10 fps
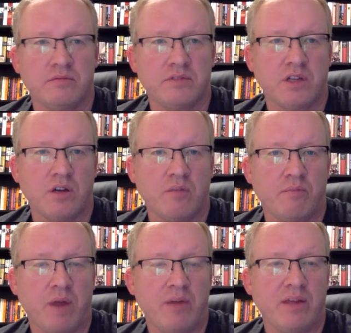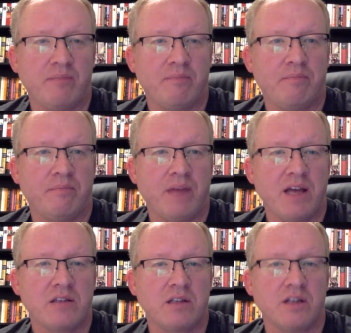so probably the
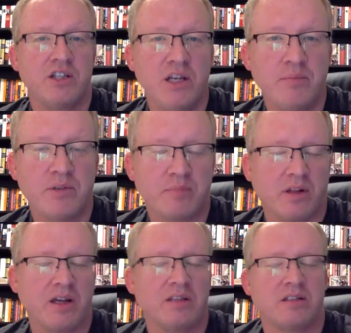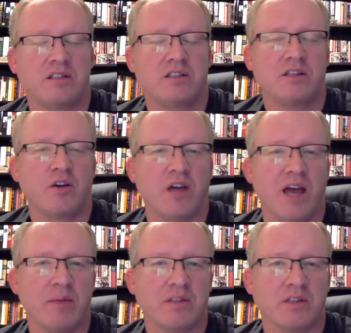best and the cheapest place is just to go to
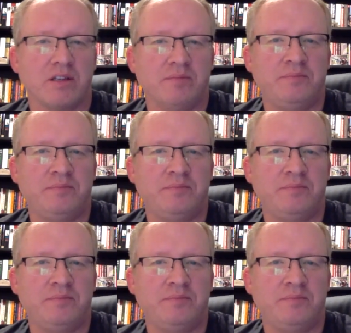Amazon.